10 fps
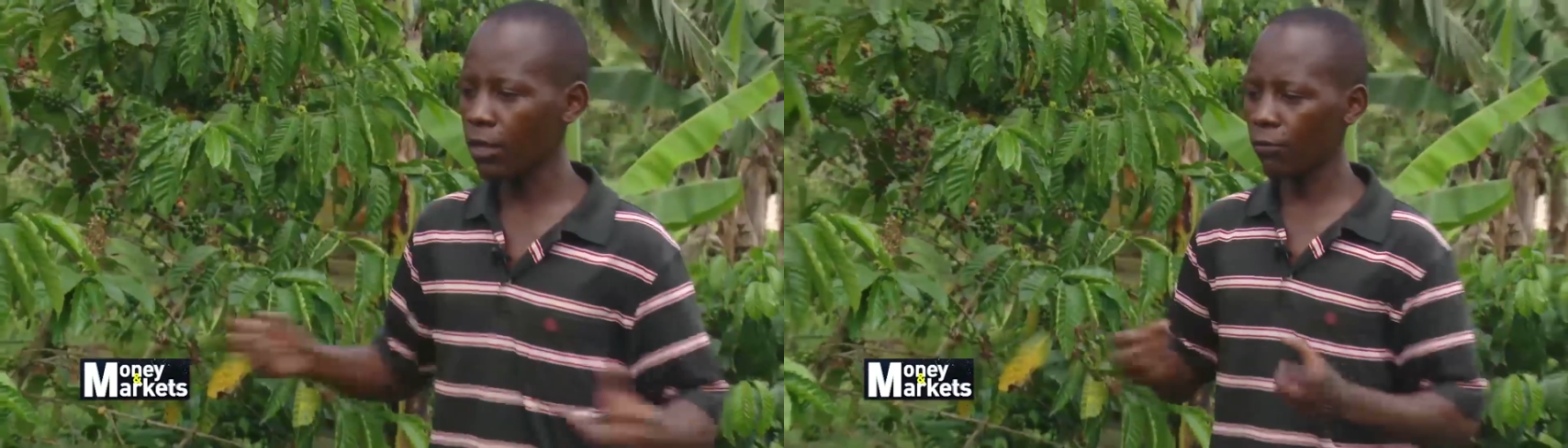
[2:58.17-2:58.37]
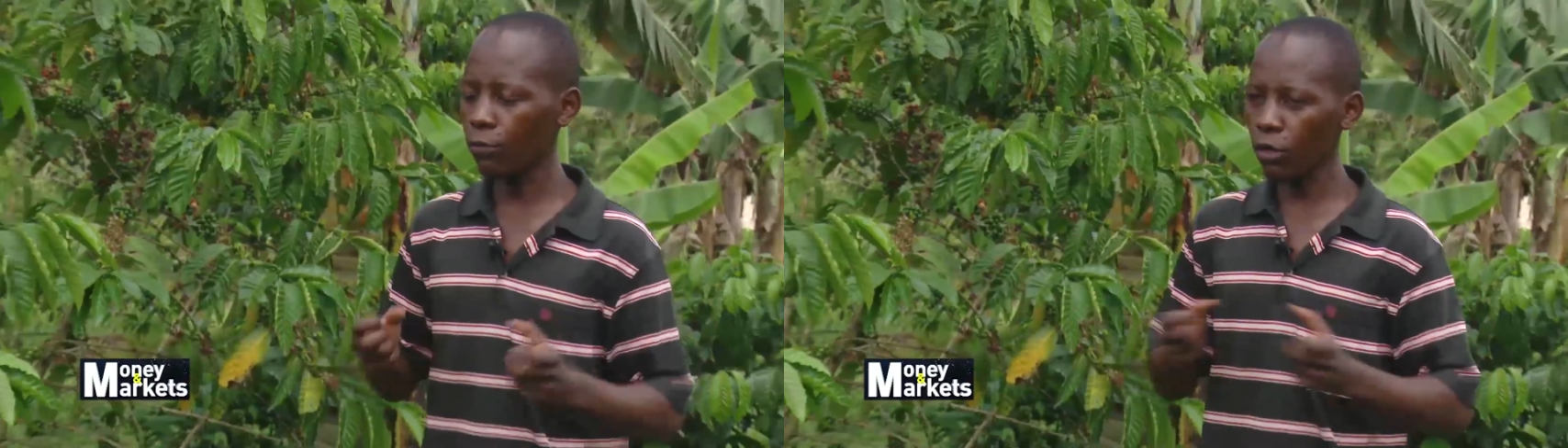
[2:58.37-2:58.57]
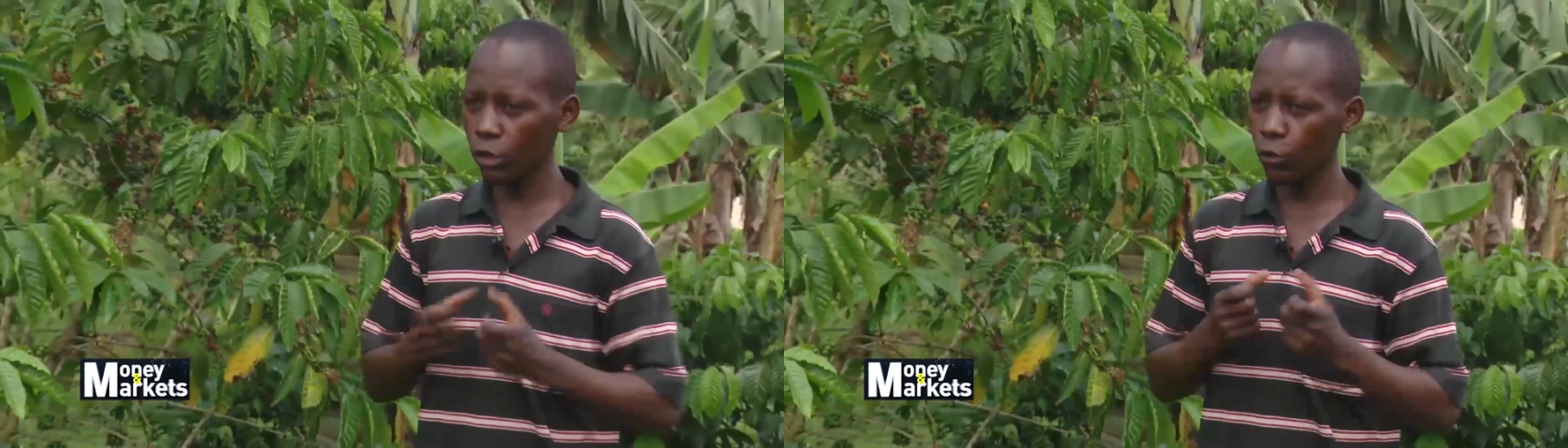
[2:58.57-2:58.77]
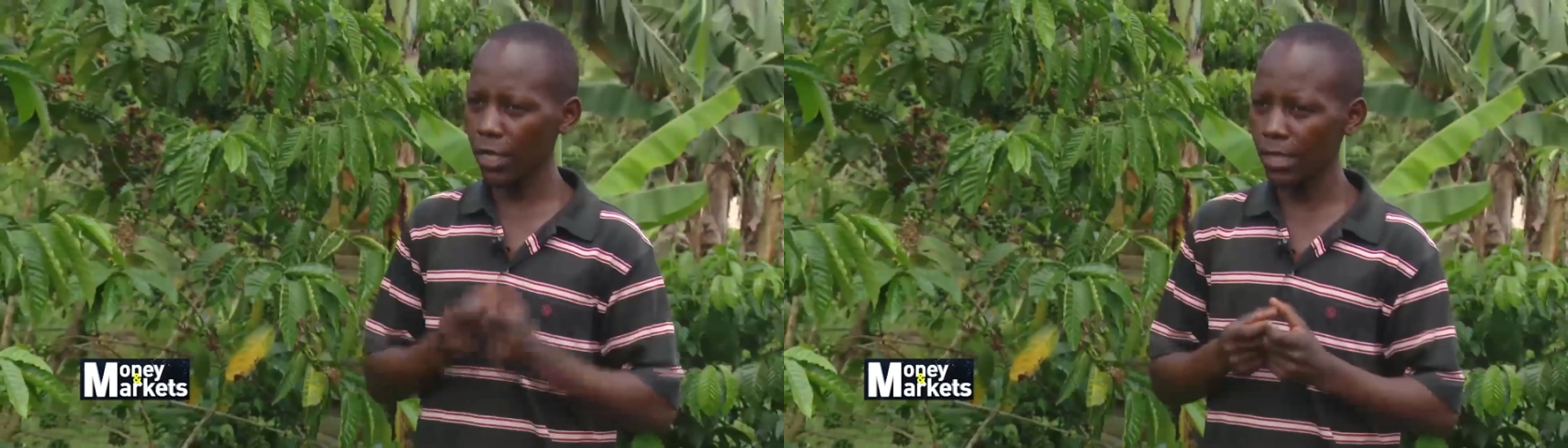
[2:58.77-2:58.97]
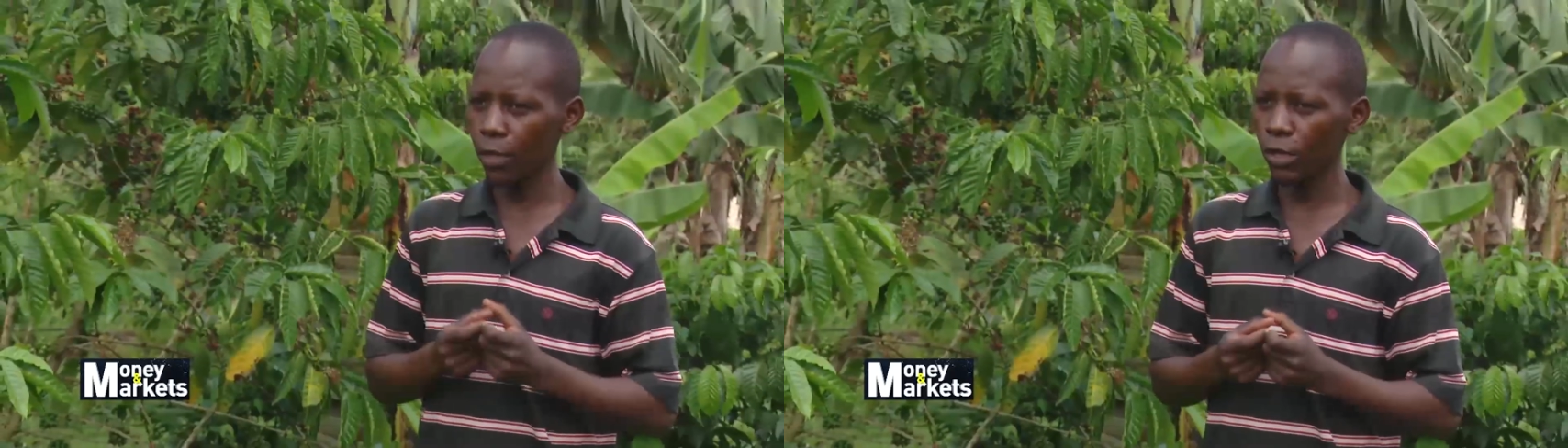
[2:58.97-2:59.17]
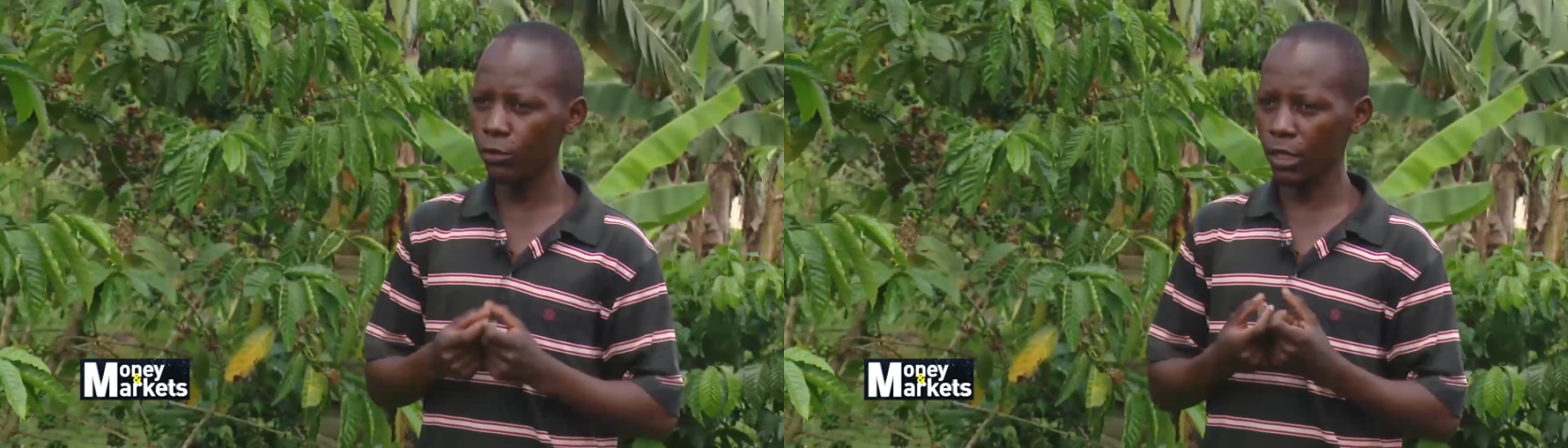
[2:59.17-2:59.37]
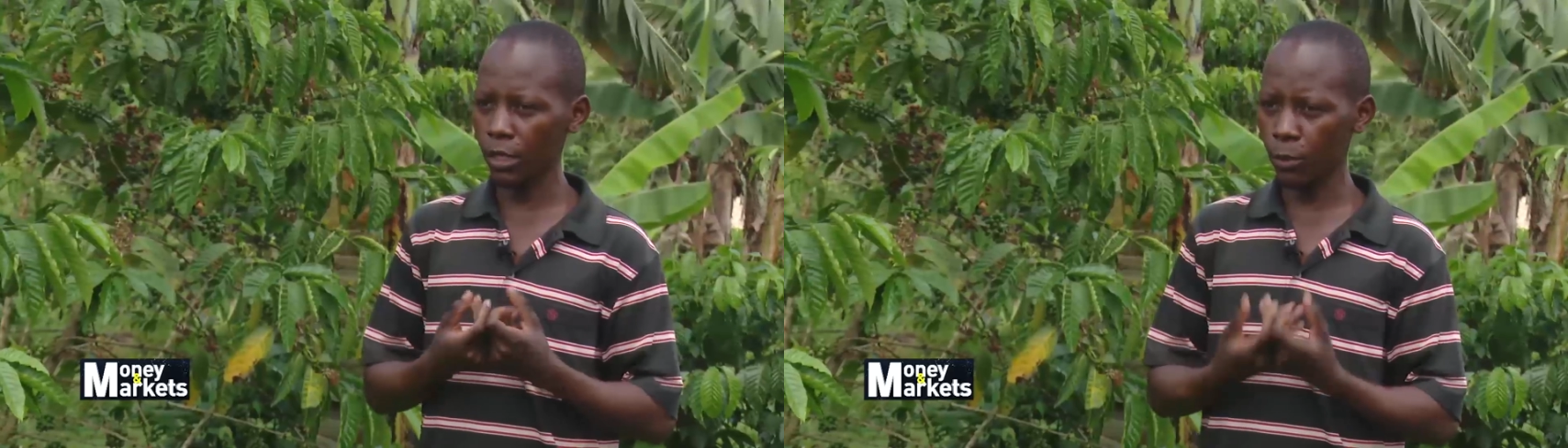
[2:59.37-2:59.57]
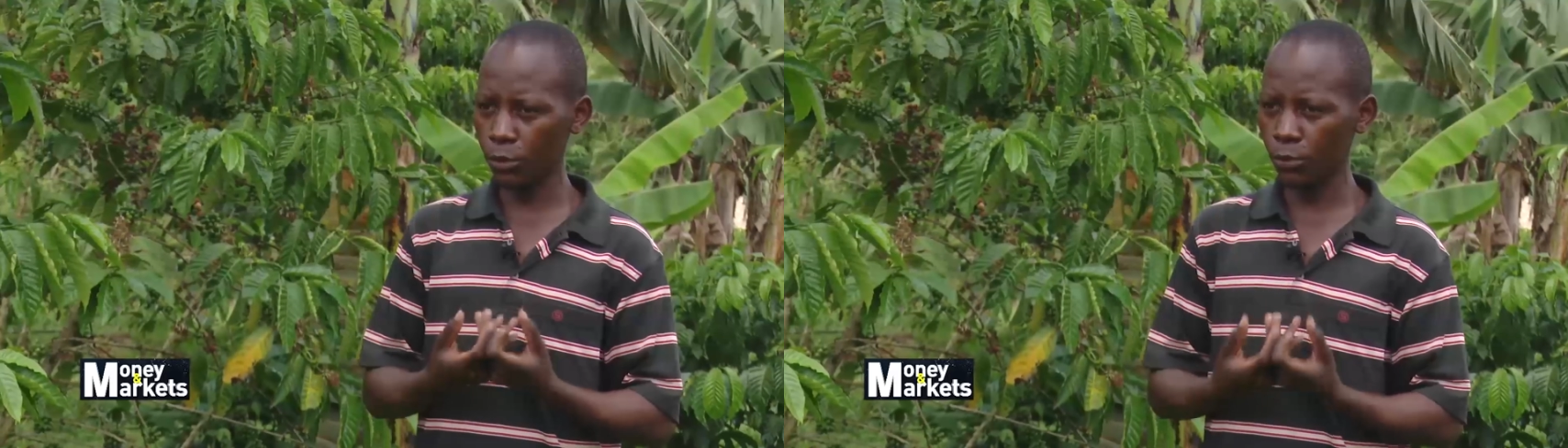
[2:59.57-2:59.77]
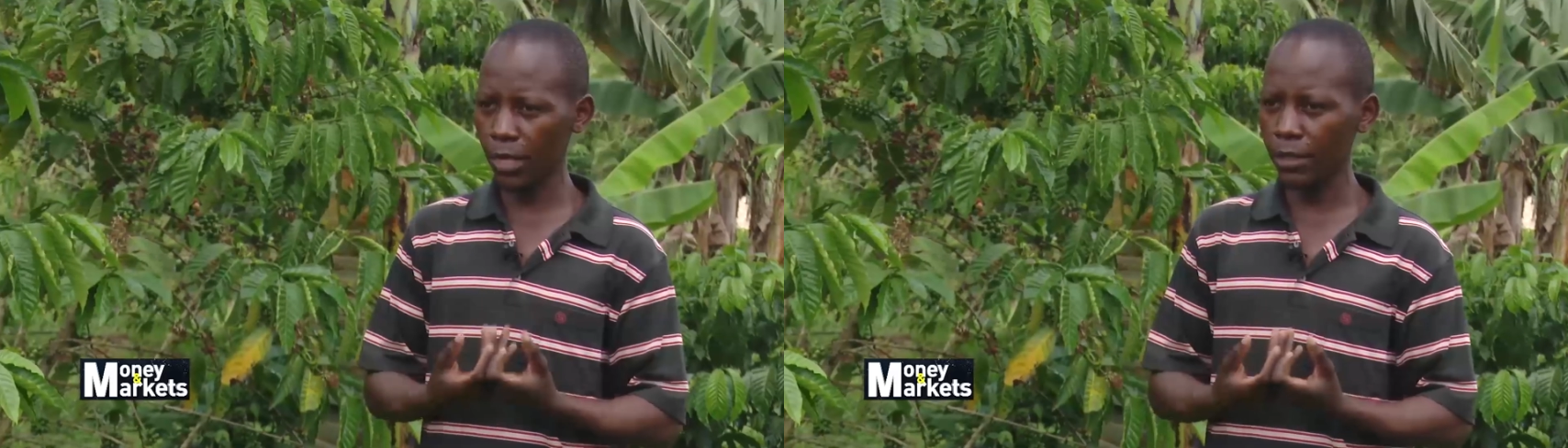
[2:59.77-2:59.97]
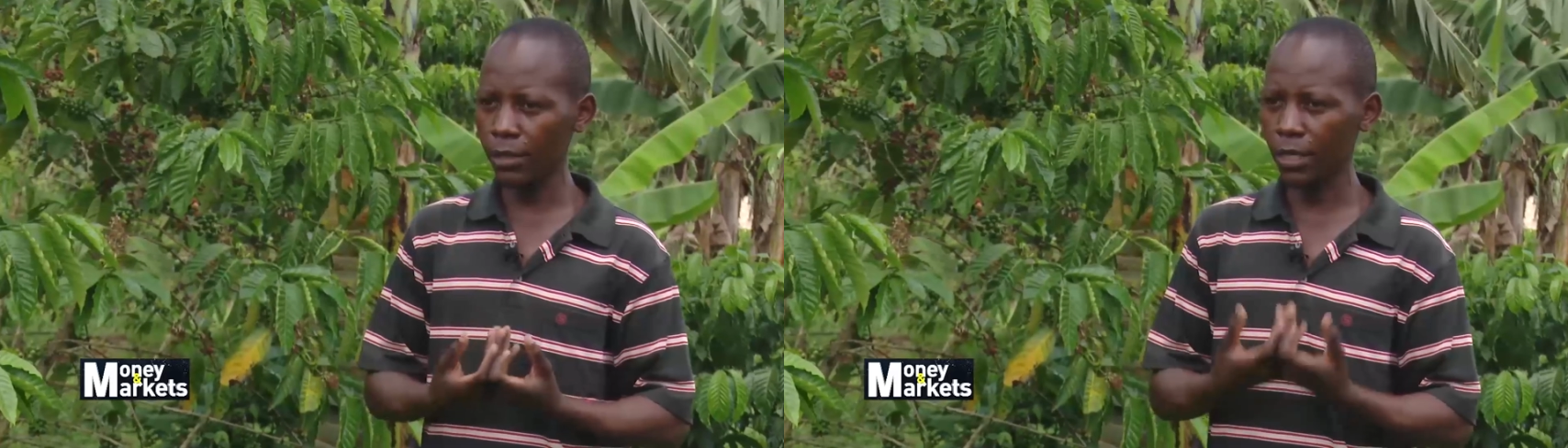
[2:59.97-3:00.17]
have got less than what you are supposed to
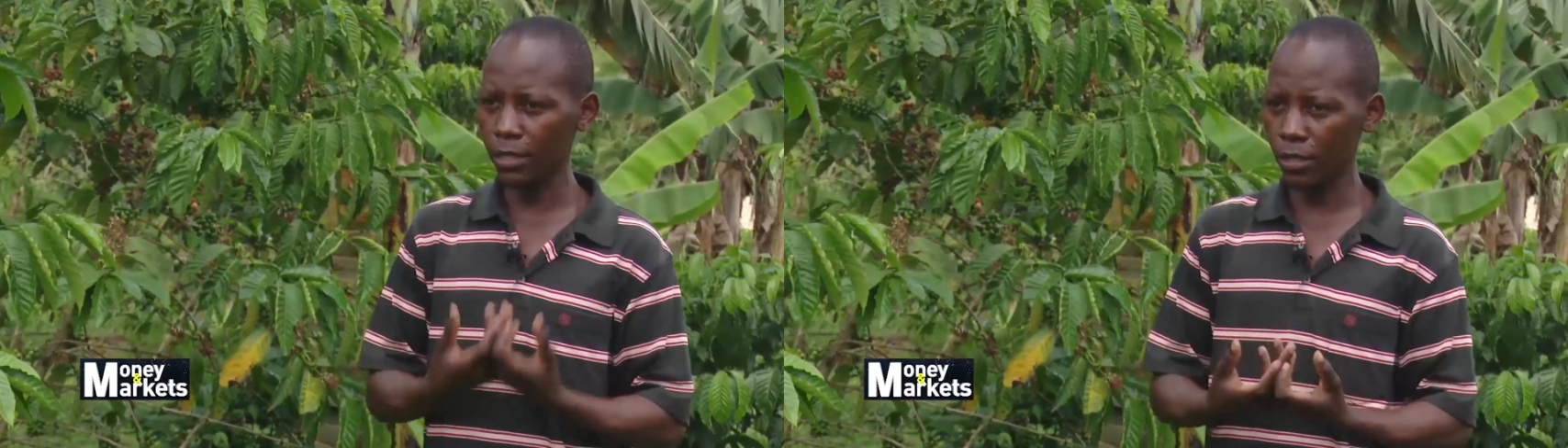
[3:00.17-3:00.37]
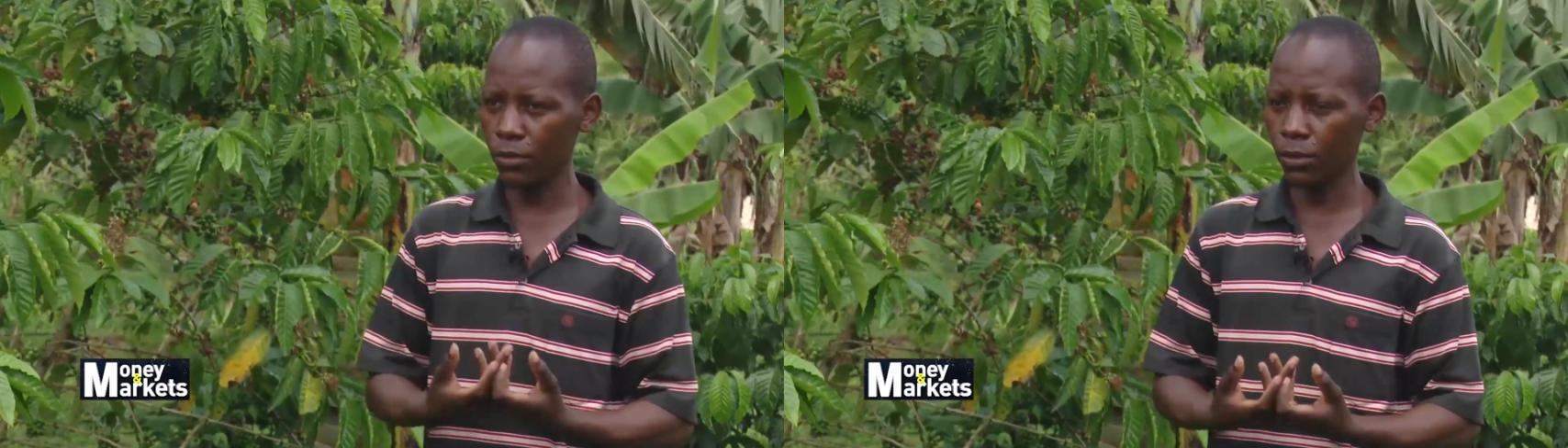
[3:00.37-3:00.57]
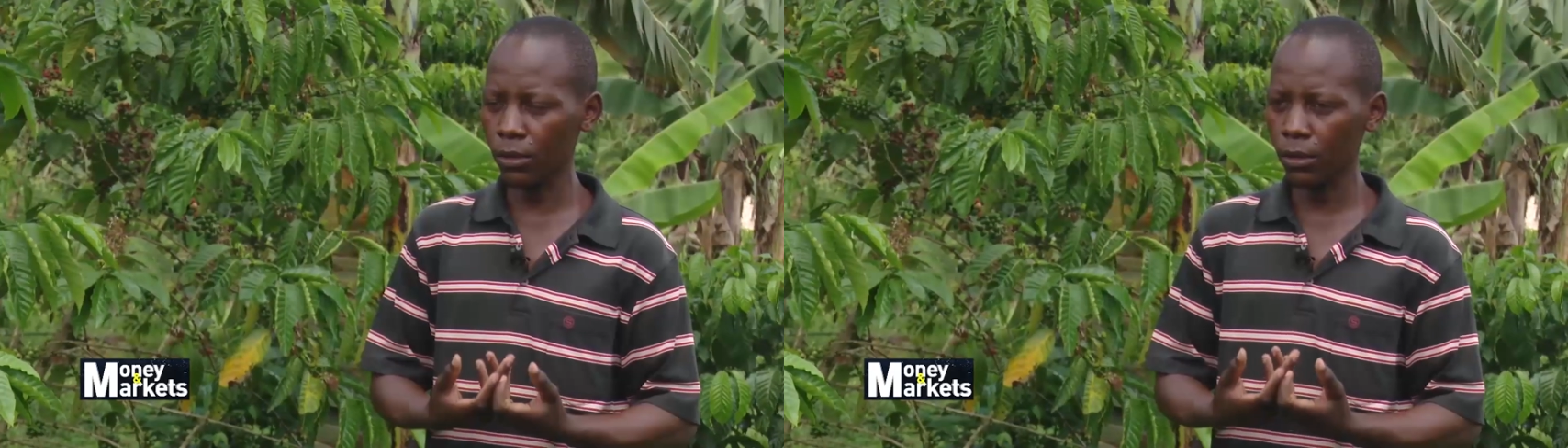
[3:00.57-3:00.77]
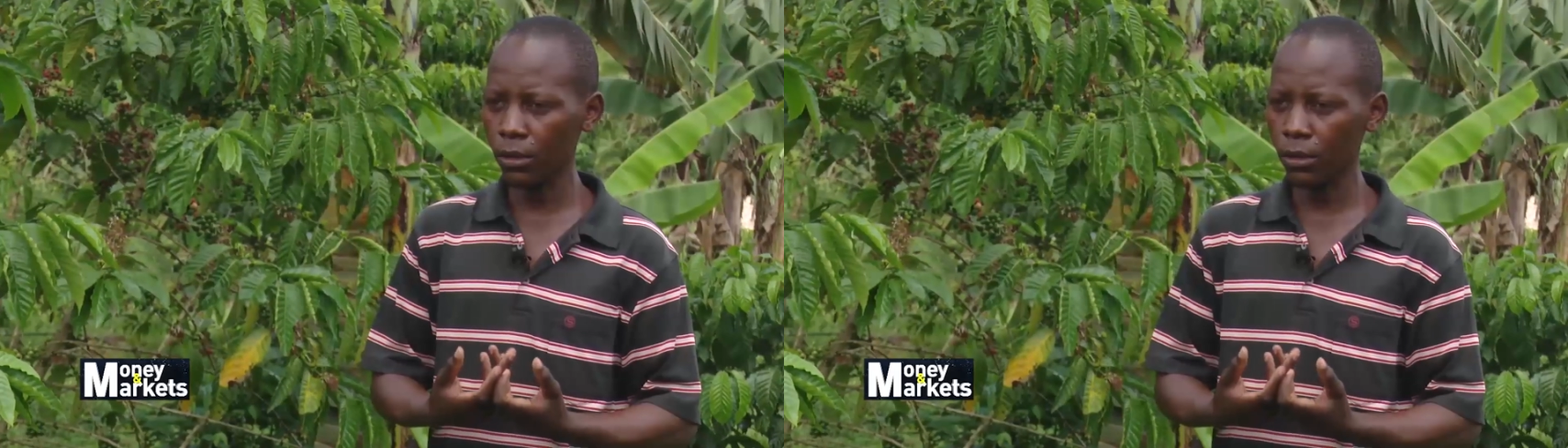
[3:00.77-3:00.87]
get in a season.